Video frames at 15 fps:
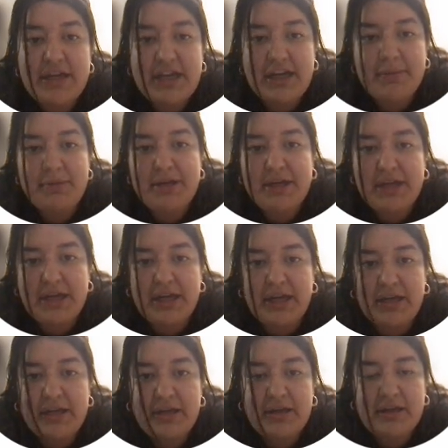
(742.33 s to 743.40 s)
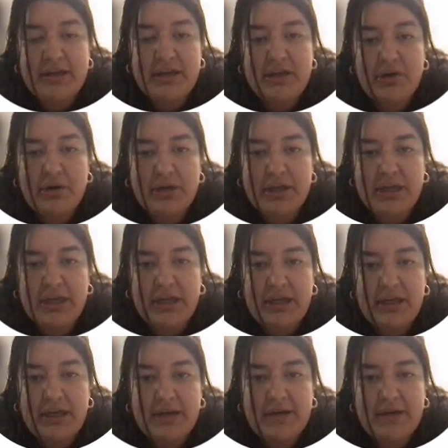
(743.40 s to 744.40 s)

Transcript: MEK, ERK,